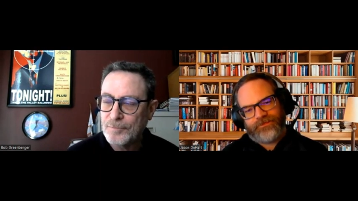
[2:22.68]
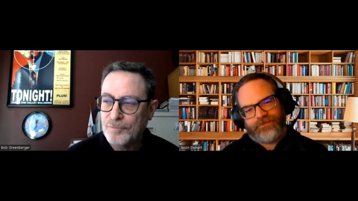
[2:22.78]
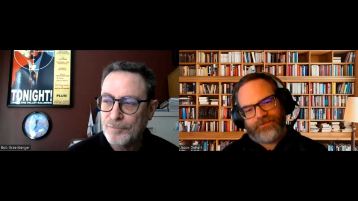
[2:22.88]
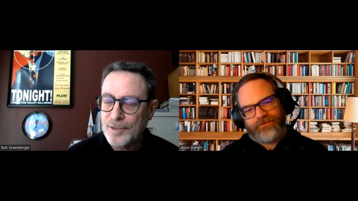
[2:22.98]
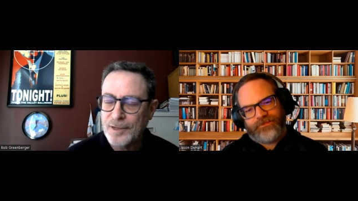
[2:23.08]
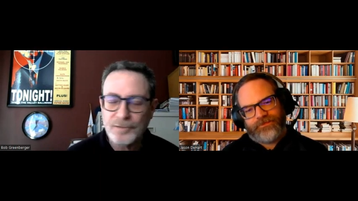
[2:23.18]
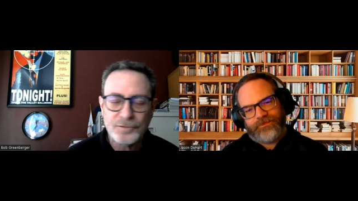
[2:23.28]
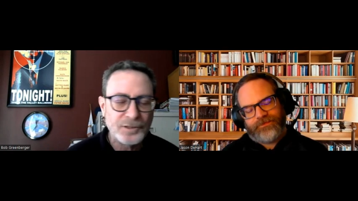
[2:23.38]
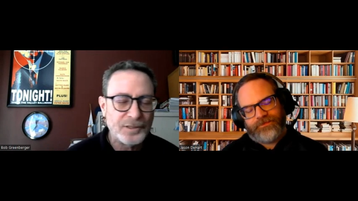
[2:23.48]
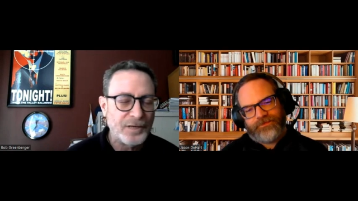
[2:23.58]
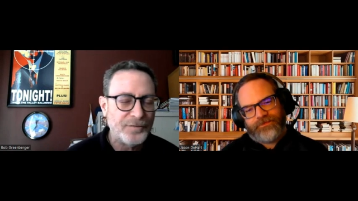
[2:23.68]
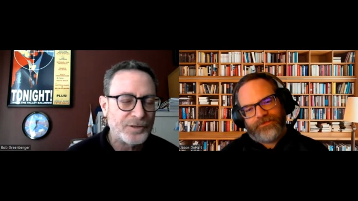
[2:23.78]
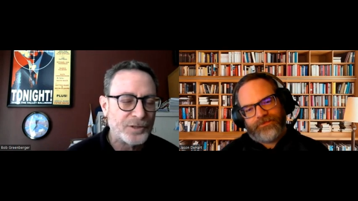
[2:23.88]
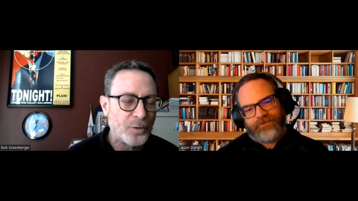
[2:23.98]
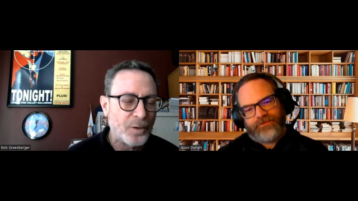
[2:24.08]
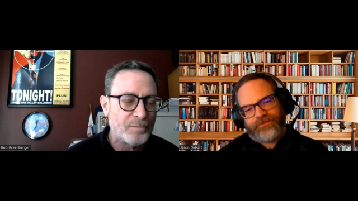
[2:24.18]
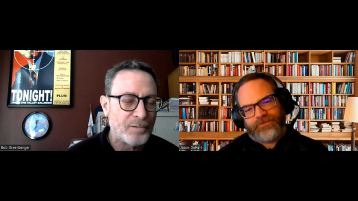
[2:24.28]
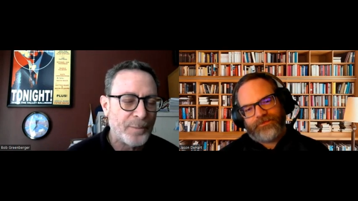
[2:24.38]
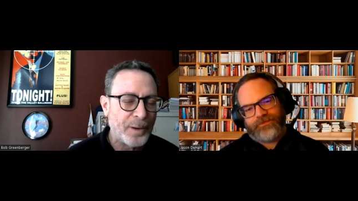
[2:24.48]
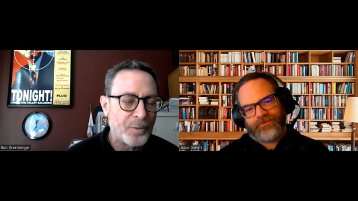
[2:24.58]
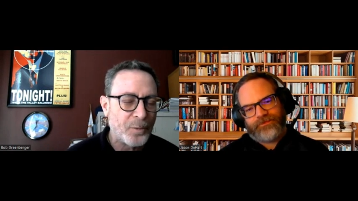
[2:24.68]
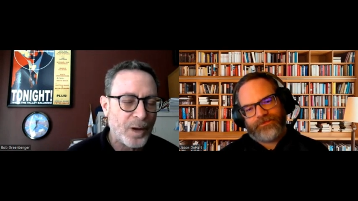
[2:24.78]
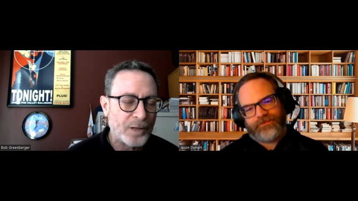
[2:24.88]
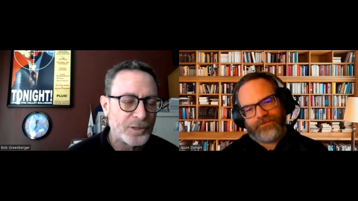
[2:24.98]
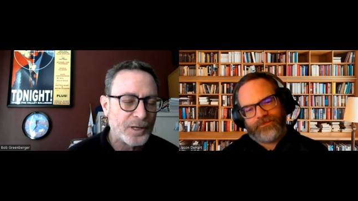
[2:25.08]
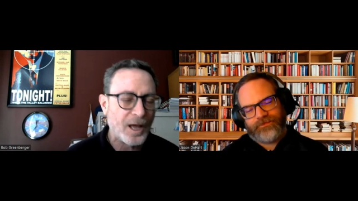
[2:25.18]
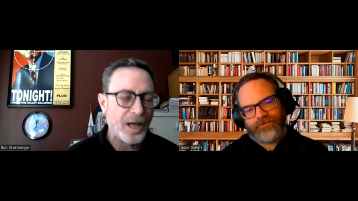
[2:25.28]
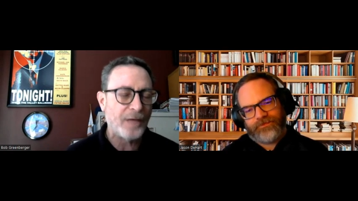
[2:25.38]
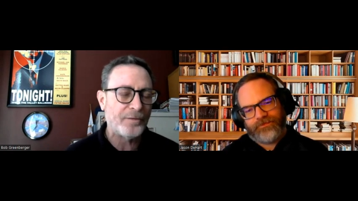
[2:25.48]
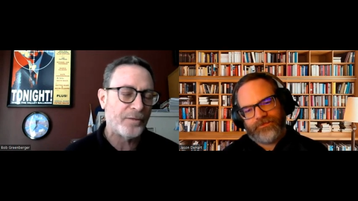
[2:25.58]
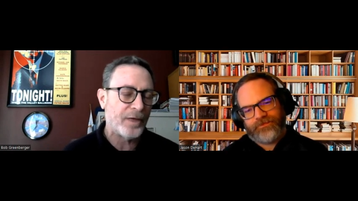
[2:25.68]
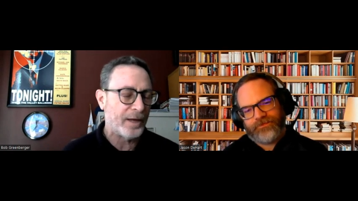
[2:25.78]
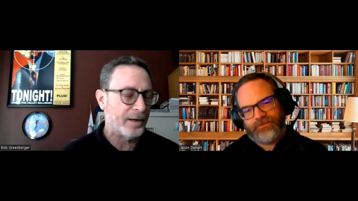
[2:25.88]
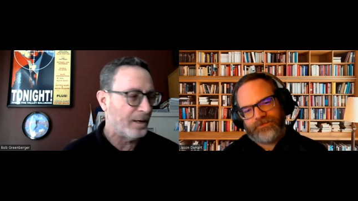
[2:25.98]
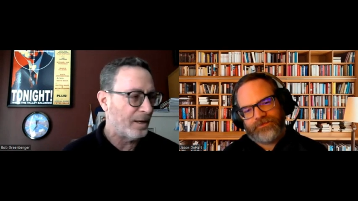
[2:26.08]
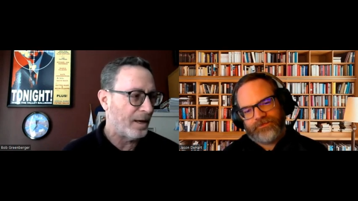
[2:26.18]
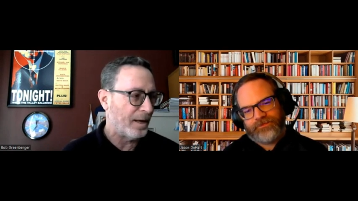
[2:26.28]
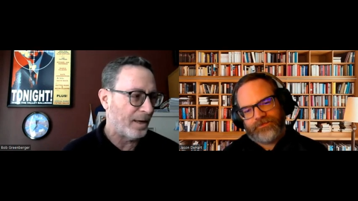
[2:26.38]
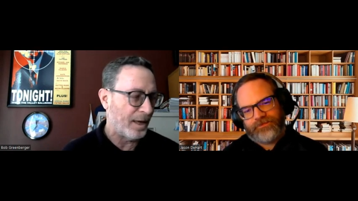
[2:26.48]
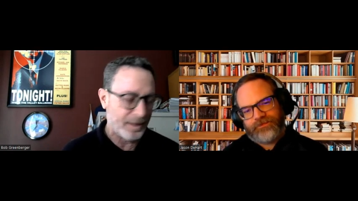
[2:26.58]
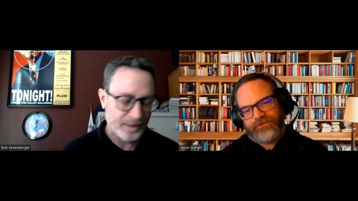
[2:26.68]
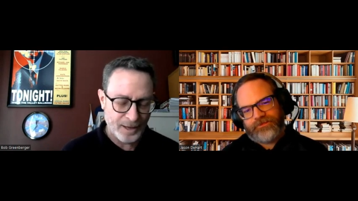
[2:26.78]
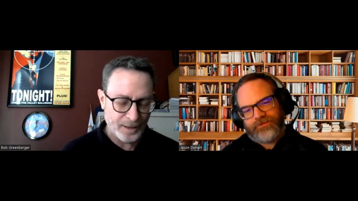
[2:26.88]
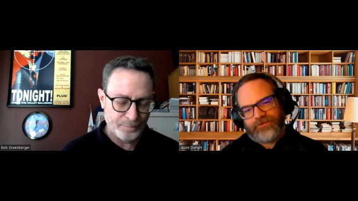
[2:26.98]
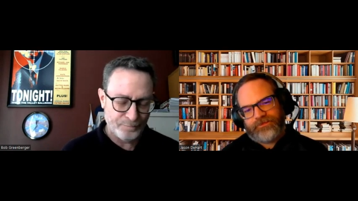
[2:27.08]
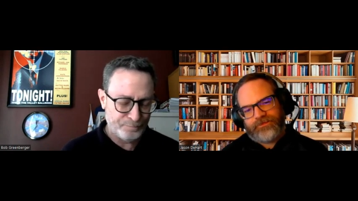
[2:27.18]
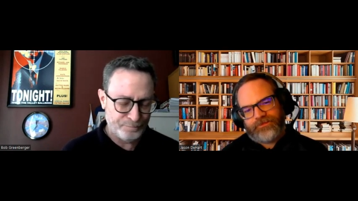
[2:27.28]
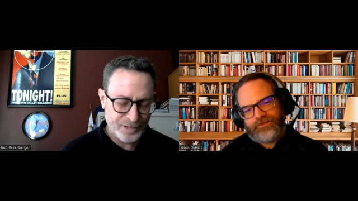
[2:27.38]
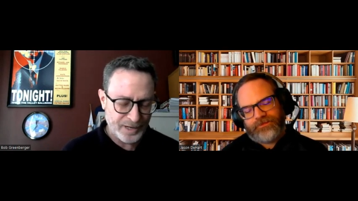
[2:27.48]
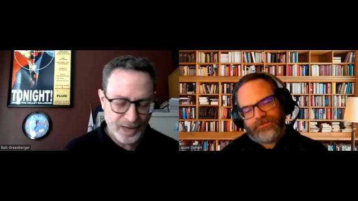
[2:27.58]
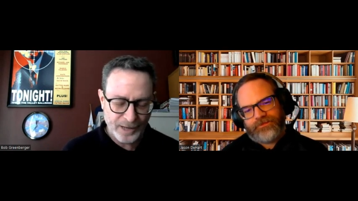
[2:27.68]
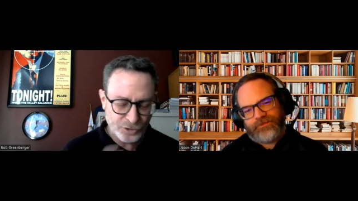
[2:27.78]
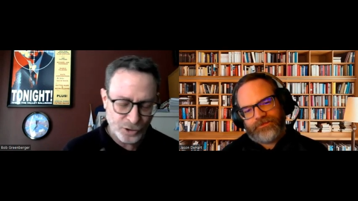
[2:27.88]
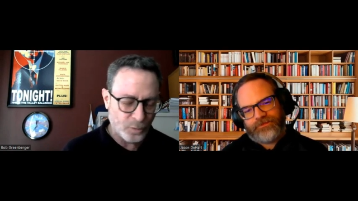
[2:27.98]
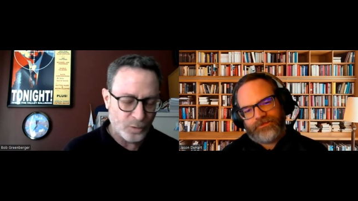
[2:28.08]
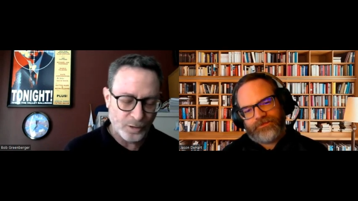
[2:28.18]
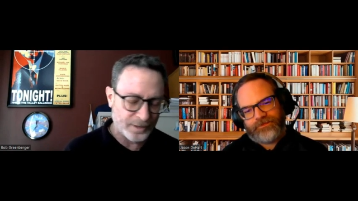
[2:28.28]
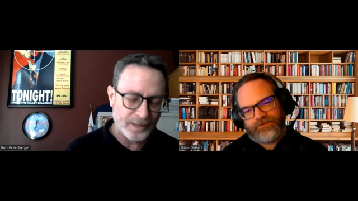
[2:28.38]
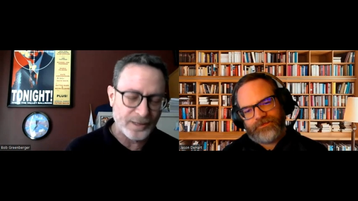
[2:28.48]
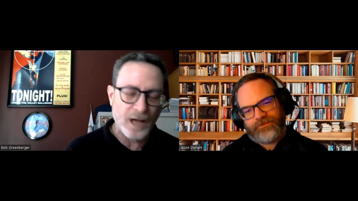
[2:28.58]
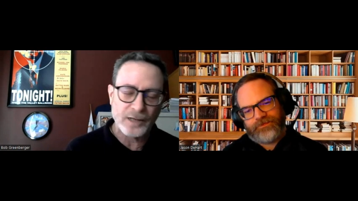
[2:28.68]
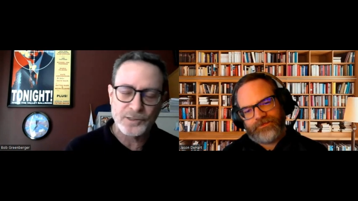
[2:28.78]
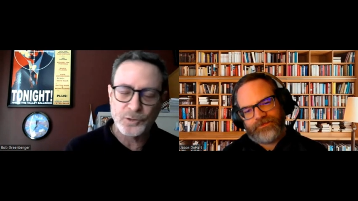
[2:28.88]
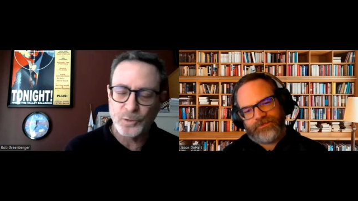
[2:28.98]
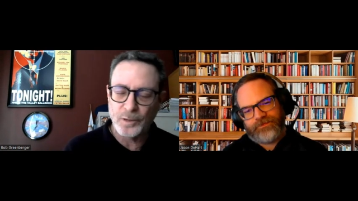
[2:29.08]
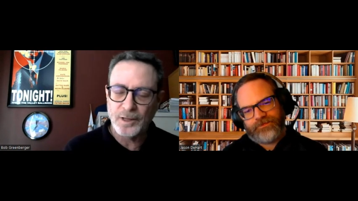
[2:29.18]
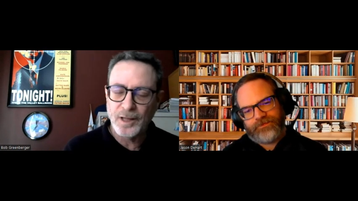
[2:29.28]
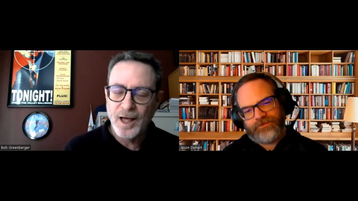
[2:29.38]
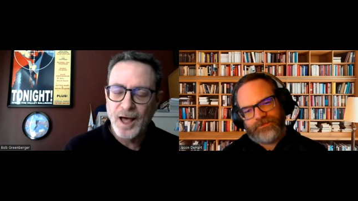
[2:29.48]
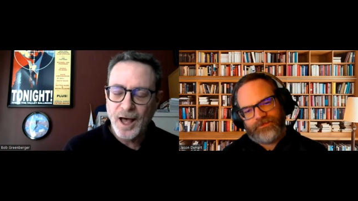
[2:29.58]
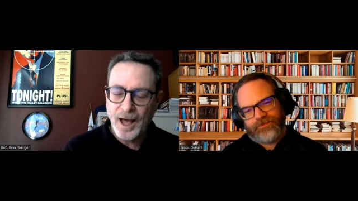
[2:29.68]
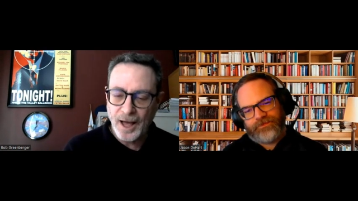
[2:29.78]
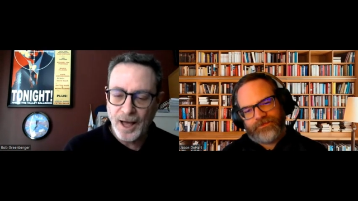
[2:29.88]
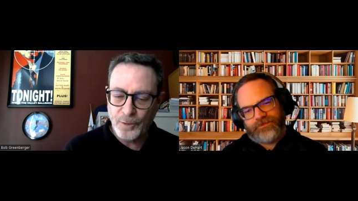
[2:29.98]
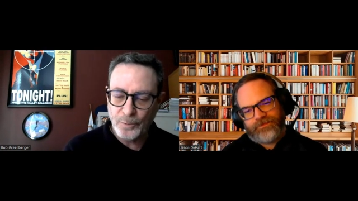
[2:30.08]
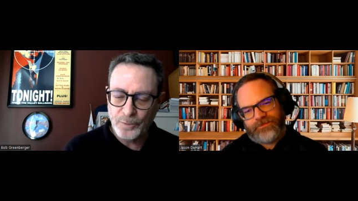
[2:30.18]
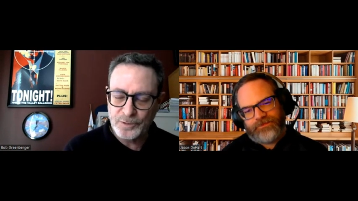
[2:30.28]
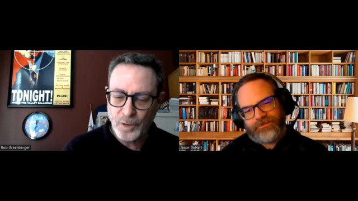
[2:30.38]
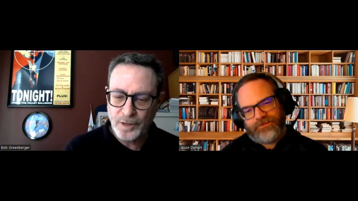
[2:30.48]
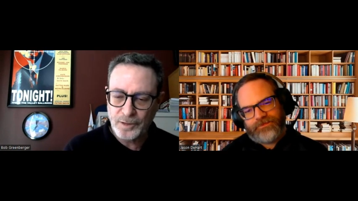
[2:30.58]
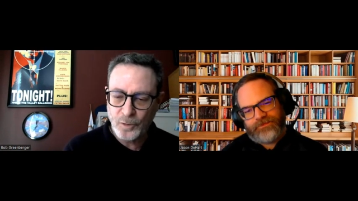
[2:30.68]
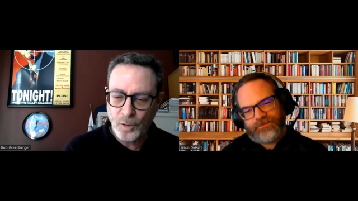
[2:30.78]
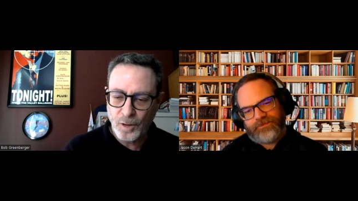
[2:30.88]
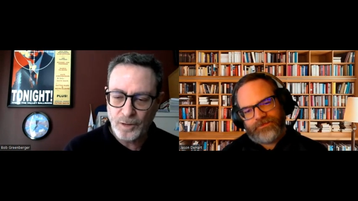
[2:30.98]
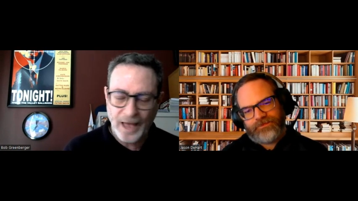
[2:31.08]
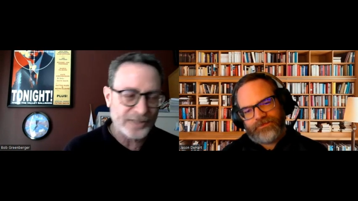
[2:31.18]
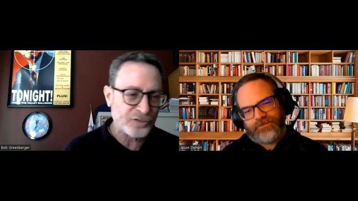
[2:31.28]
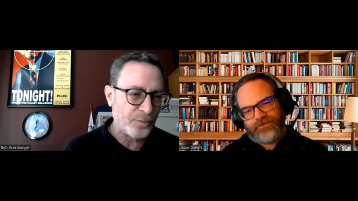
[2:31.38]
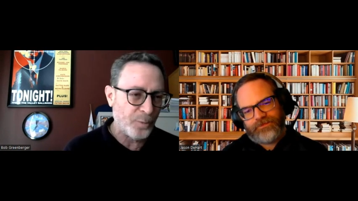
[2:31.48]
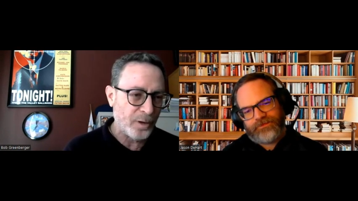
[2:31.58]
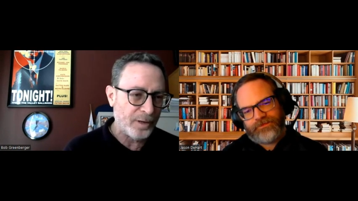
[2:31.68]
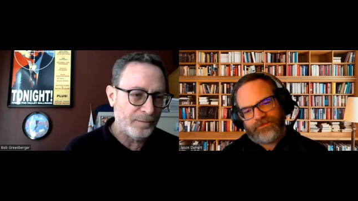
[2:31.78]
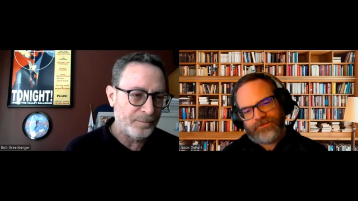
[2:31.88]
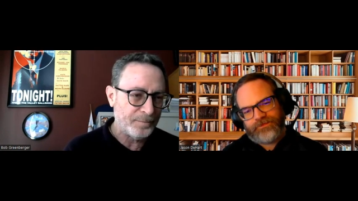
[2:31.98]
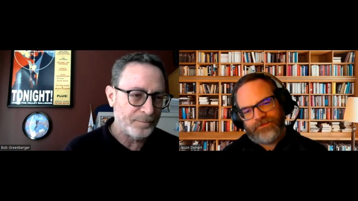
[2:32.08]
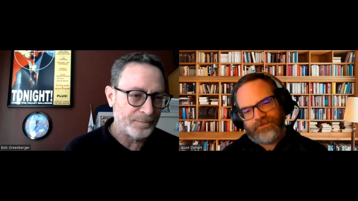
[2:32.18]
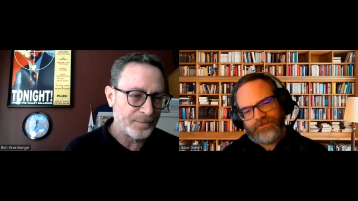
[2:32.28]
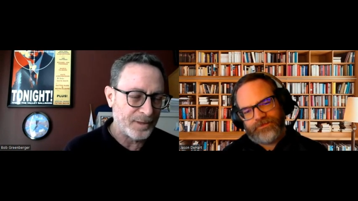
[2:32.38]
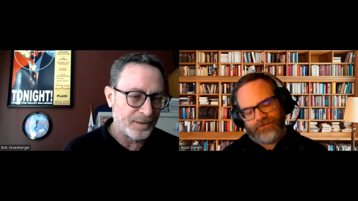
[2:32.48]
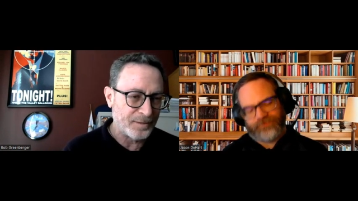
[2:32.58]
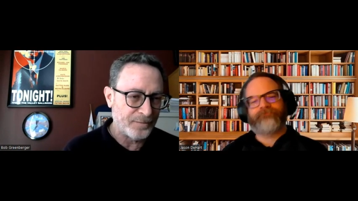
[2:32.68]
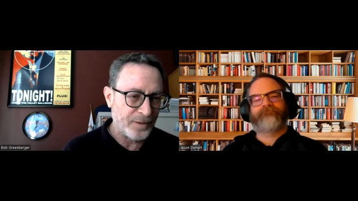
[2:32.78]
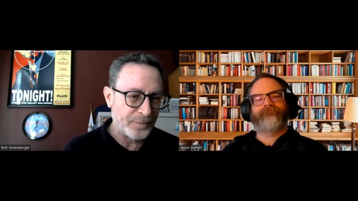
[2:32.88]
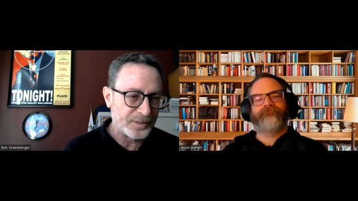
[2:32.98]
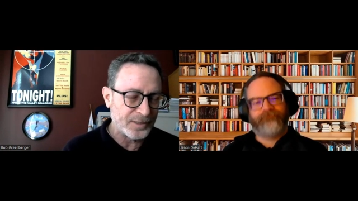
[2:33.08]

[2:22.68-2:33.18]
Speaker 1: real TV show I remember watching, other than a, a, a uh, pre-K show called Ding Dong School, uh, was one called Astro Boy, the, mm-hmm. the famous